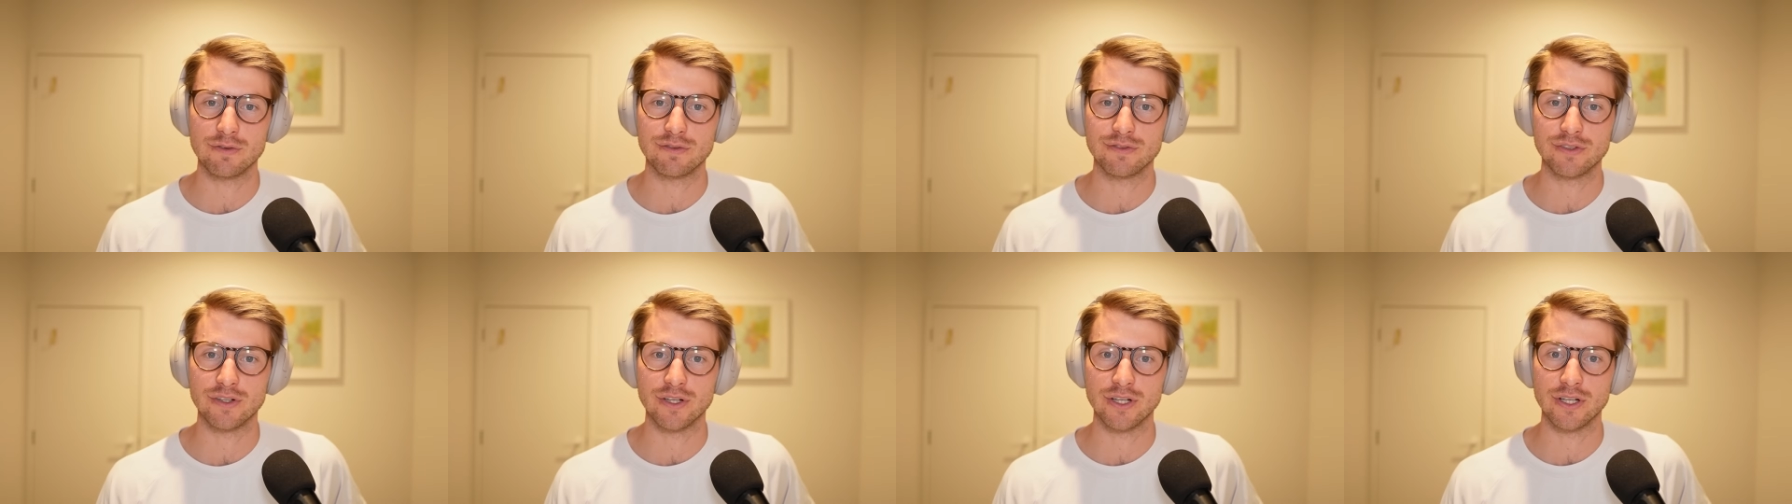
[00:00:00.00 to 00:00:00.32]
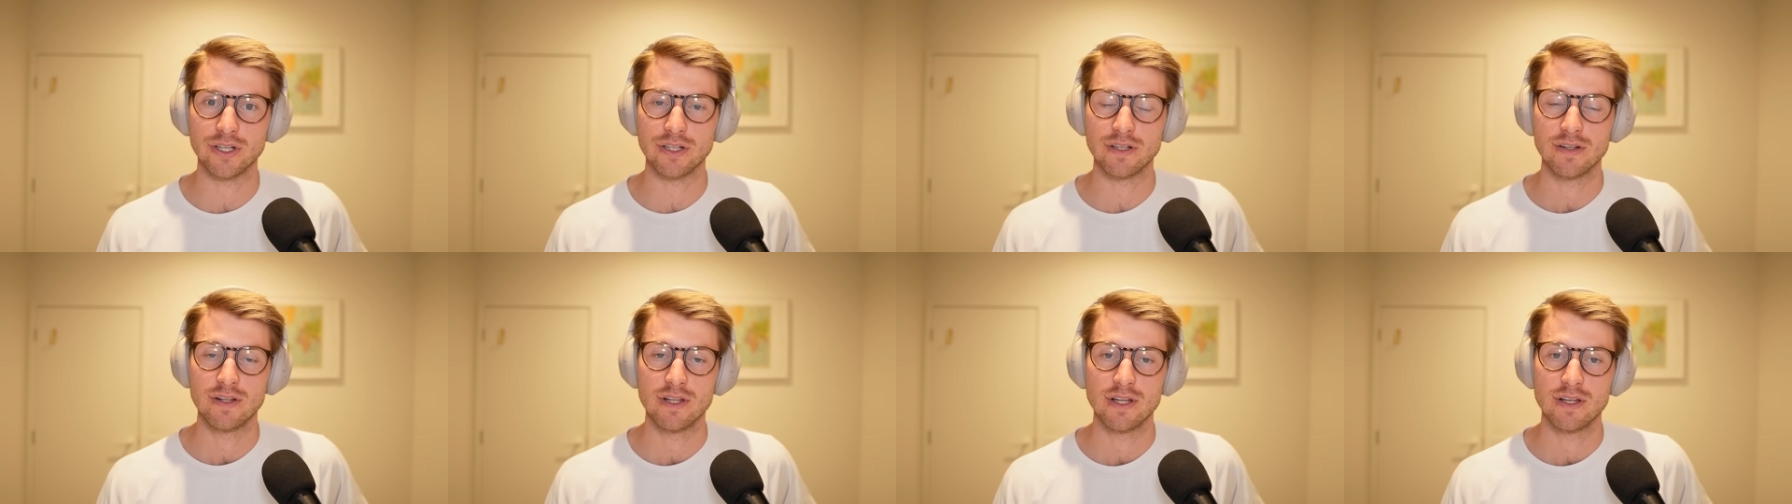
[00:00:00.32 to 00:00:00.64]

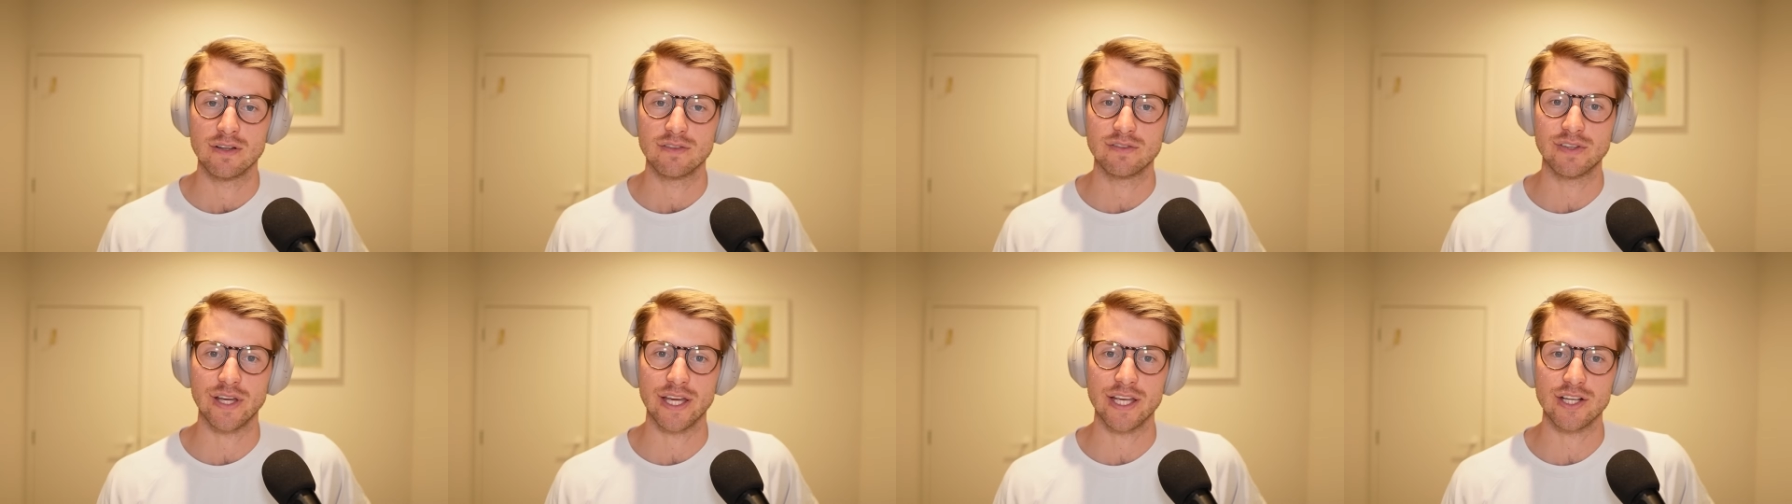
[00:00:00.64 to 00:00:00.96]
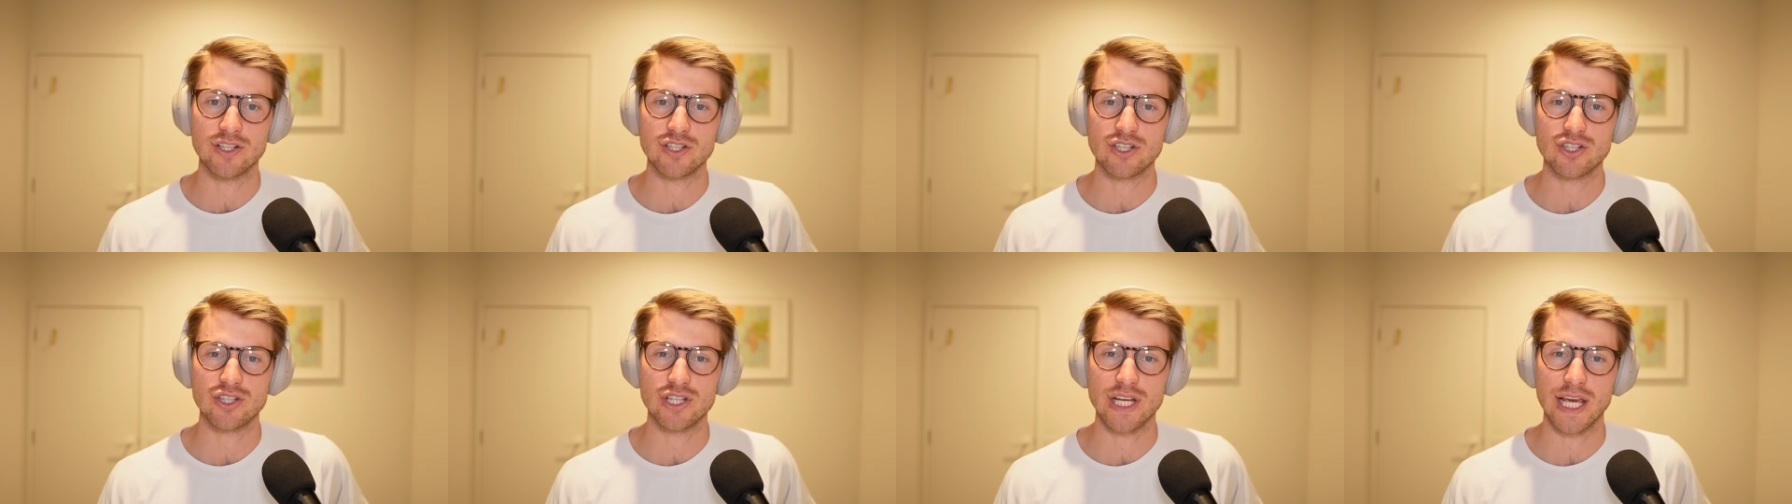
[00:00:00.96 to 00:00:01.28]
for
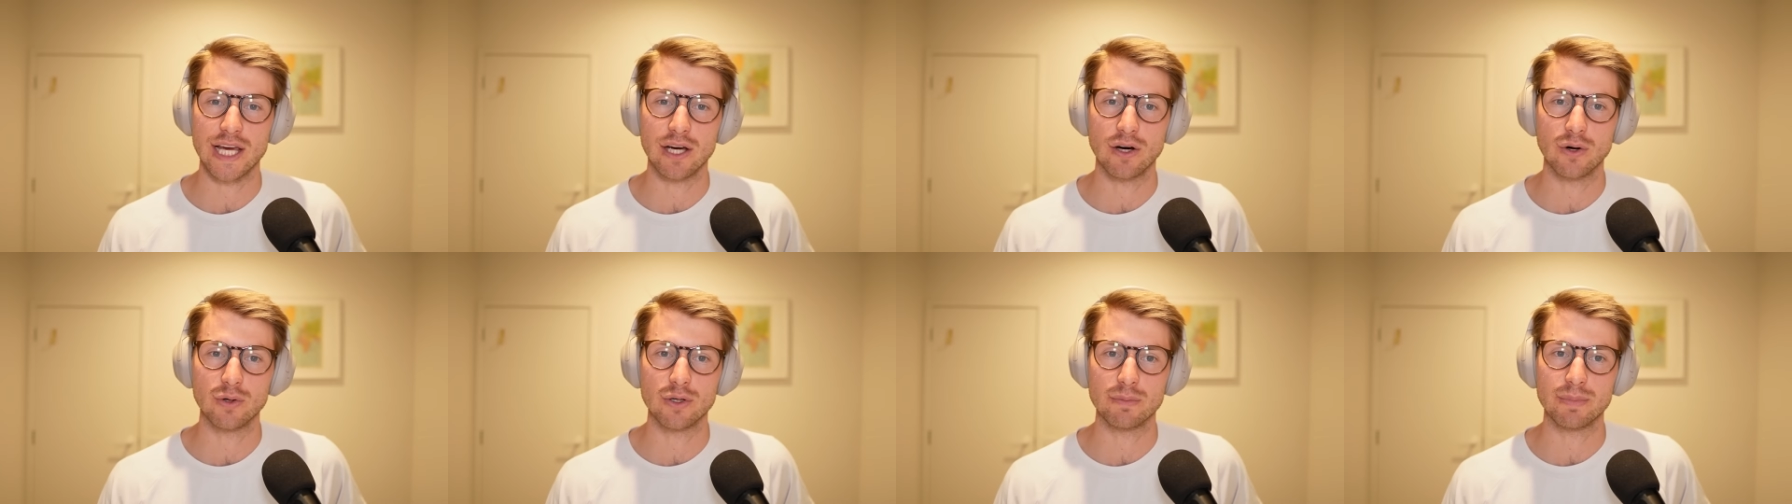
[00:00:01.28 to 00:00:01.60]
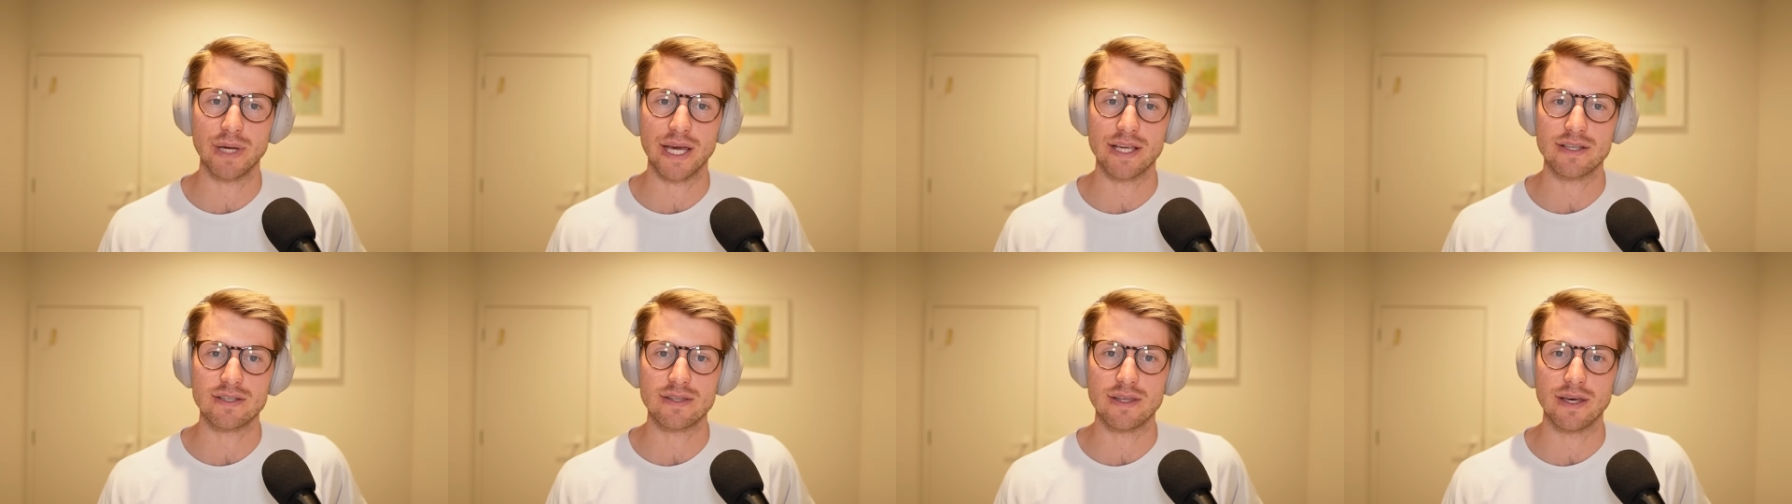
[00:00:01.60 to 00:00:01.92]
each shareholder
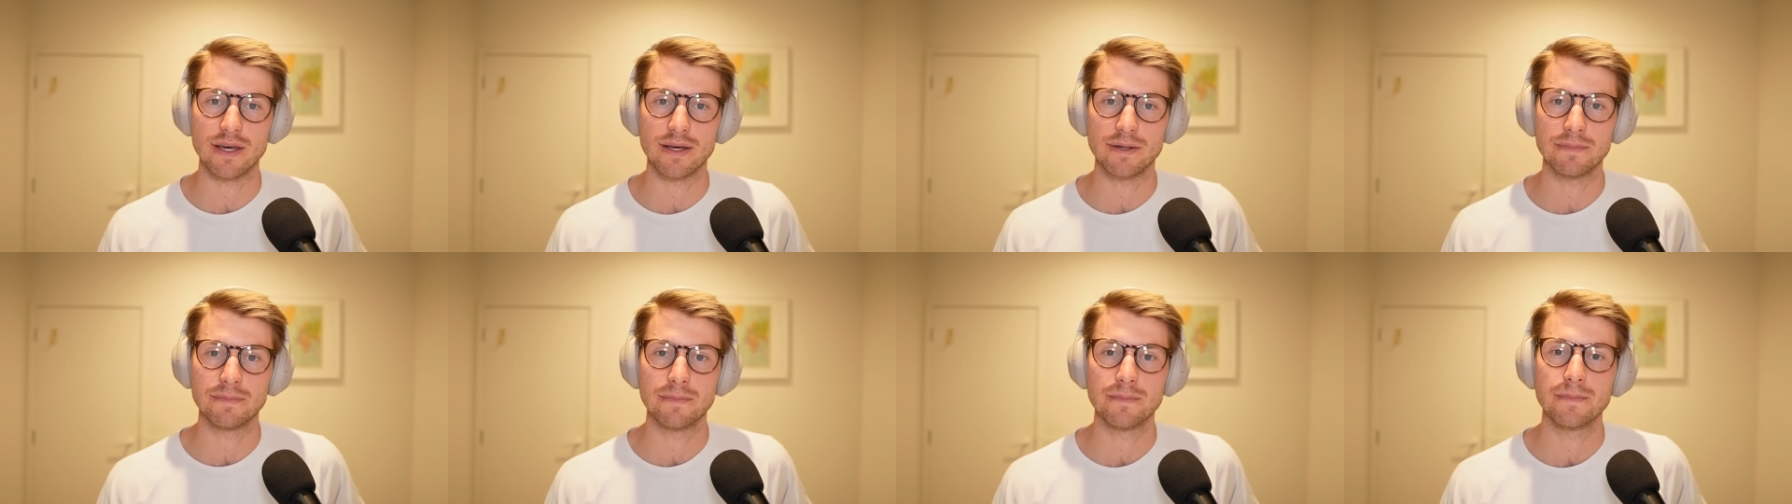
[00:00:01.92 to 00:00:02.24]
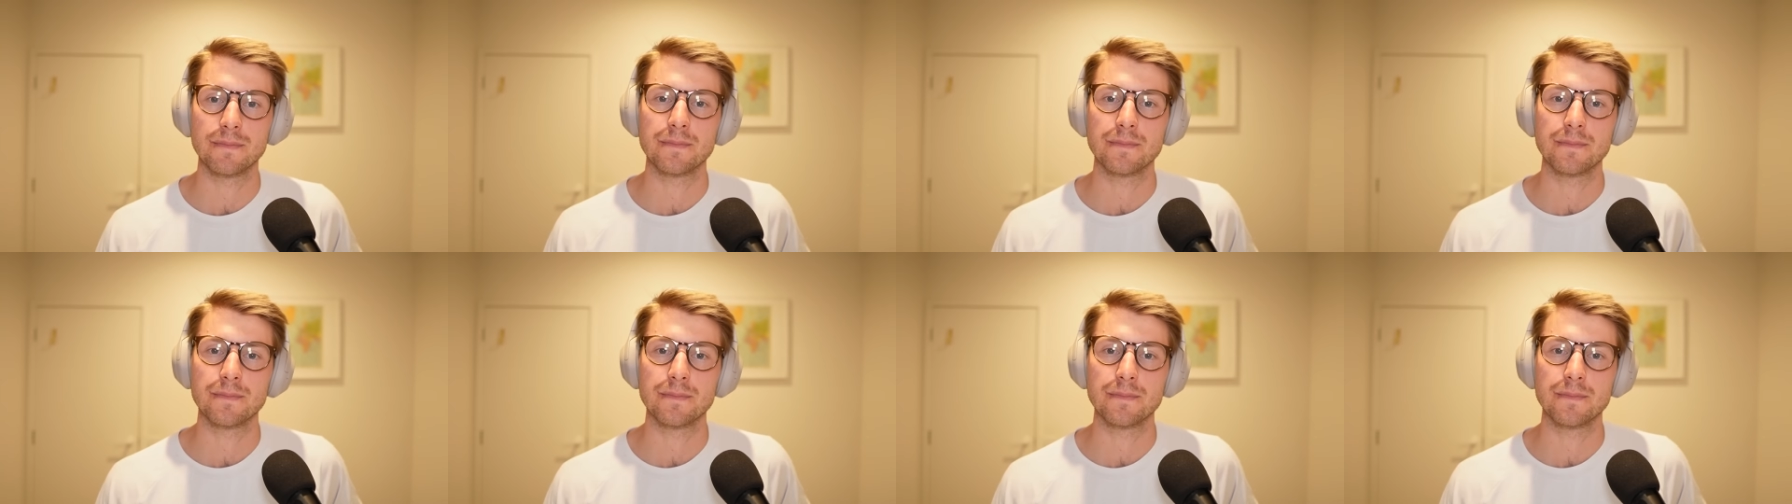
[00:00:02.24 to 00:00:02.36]
base there.